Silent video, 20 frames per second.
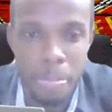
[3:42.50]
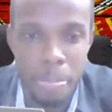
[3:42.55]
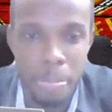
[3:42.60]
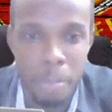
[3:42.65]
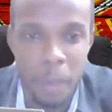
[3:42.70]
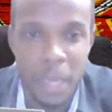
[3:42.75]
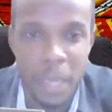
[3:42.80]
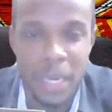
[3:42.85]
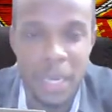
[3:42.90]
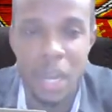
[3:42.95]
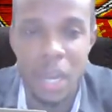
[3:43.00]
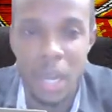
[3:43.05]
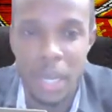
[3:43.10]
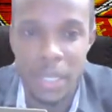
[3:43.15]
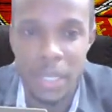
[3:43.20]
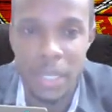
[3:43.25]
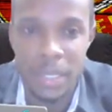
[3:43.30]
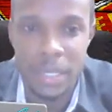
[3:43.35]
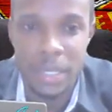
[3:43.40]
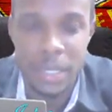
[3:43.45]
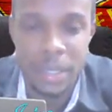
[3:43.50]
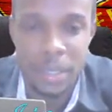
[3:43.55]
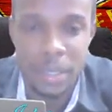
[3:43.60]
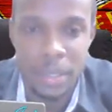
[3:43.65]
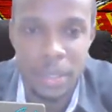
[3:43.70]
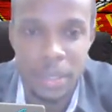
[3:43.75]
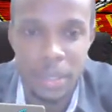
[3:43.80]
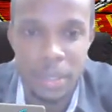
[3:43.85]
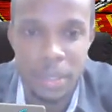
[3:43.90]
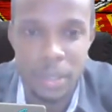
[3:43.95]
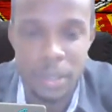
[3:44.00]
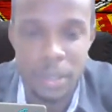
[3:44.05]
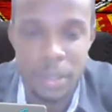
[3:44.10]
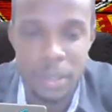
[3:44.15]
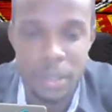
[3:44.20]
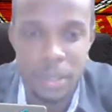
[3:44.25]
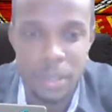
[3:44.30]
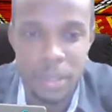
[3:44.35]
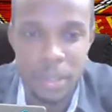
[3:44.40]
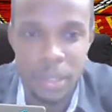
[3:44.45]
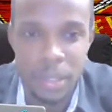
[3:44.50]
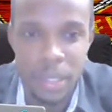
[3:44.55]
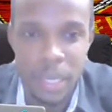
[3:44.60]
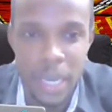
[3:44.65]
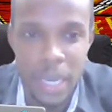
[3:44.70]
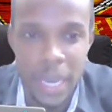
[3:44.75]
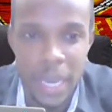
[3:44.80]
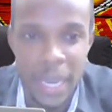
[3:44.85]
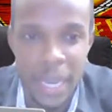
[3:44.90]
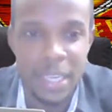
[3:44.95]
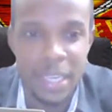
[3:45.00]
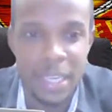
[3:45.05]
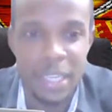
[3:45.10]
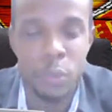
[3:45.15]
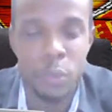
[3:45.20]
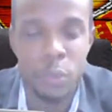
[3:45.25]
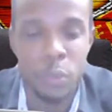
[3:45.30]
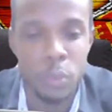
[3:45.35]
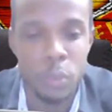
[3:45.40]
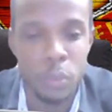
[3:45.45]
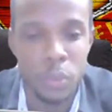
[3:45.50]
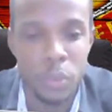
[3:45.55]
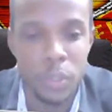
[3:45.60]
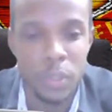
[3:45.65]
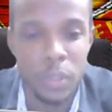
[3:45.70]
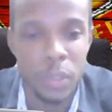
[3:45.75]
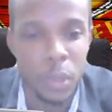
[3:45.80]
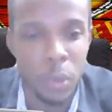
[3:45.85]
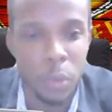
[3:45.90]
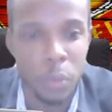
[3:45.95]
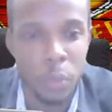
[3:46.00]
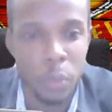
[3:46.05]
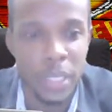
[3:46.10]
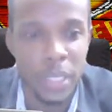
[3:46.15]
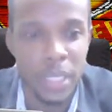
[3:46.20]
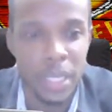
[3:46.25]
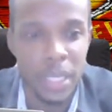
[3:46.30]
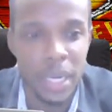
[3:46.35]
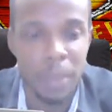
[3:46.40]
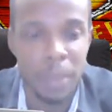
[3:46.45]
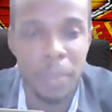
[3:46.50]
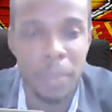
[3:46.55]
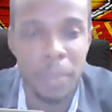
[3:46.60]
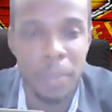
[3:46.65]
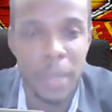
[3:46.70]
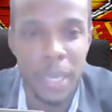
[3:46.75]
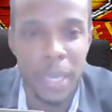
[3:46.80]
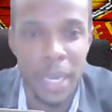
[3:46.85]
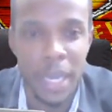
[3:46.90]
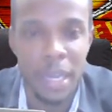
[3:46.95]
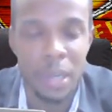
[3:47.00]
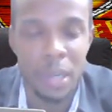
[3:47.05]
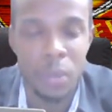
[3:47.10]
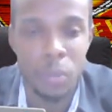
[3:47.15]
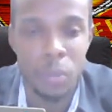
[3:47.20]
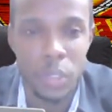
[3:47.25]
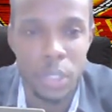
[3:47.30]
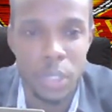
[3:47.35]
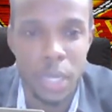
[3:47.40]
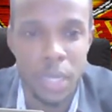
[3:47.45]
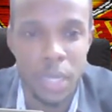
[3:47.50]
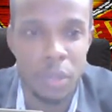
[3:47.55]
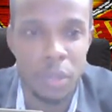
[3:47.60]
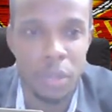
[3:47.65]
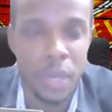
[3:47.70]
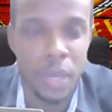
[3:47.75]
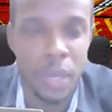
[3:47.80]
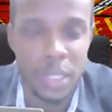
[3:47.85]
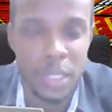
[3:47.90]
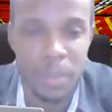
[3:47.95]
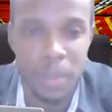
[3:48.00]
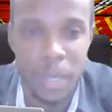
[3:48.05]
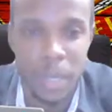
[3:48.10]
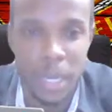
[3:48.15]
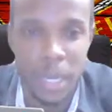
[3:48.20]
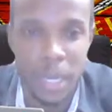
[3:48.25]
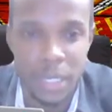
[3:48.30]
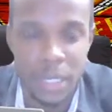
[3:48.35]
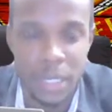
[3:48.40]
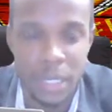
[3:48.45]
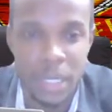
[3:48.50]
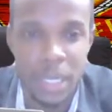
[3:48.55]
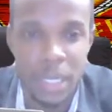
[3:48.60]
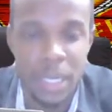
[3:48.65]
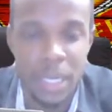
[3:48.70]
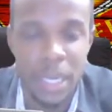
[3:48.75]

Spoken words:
And they lost. And then you now needed a player like Luke Shaw to cross the balls in,